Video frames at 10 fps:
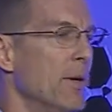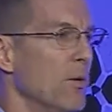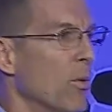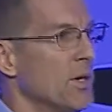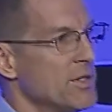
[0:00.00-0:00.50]
it
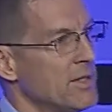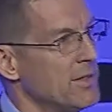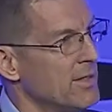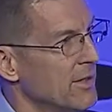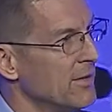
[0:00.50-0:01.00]
wasn't
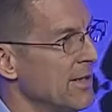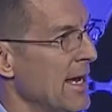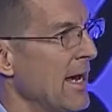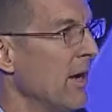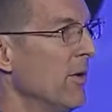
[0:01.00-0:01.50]
until
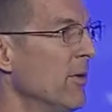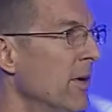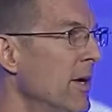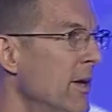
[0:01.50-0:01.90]
now